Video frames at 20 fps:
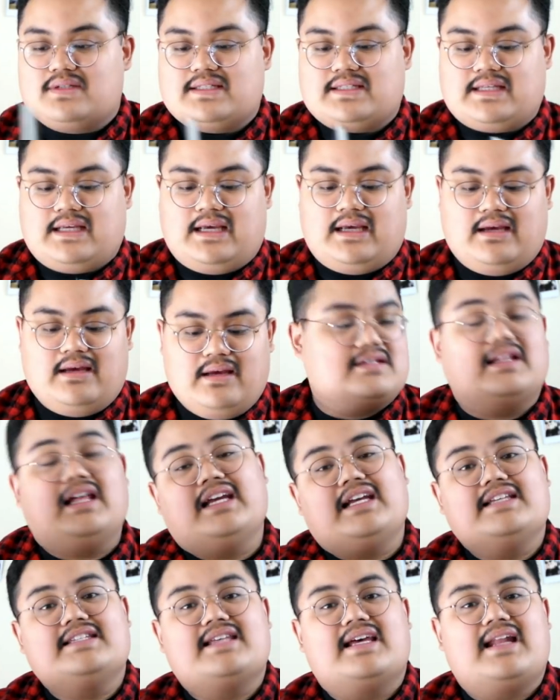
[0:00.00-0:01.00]
we'll see.
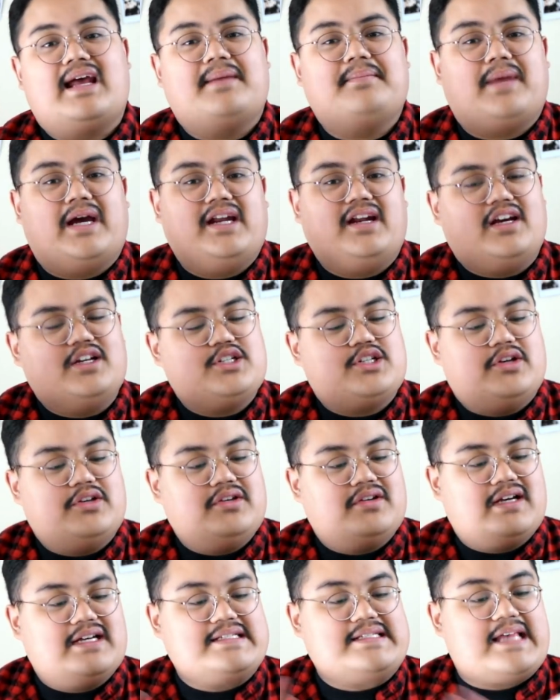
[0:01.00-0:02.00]
Like I said, I might not show
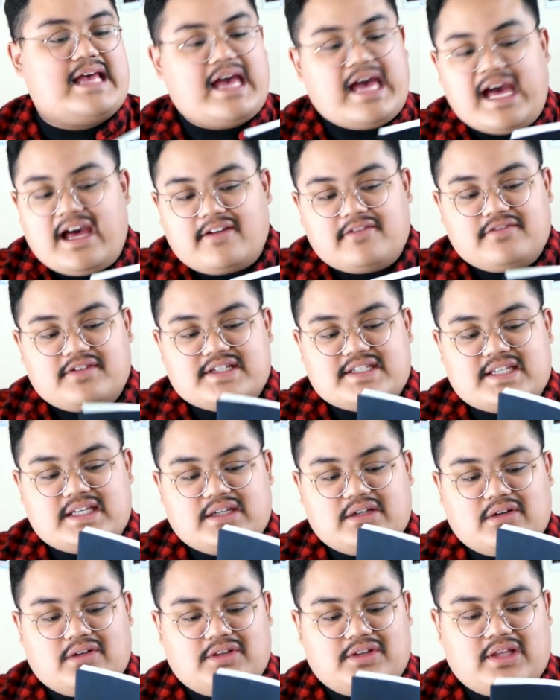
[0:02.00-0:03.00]
you guys every
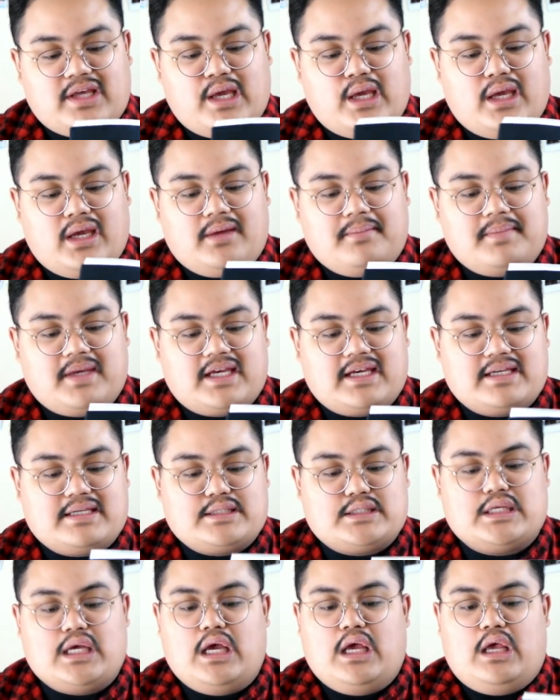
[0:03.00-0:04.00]
single thing
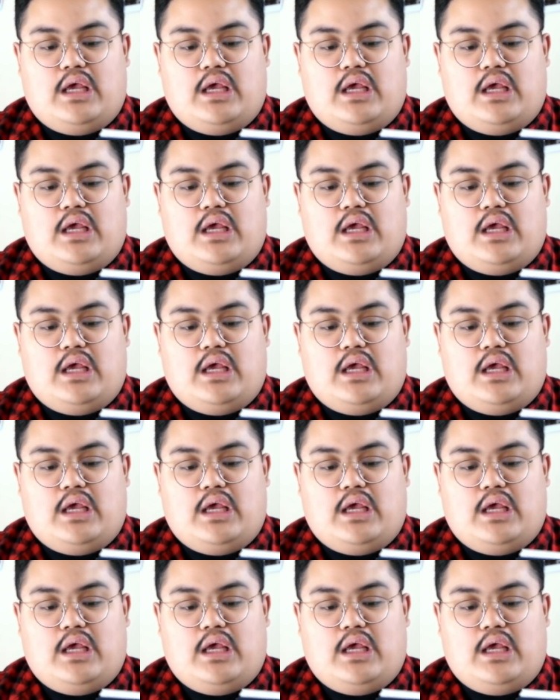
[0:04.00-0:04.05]
because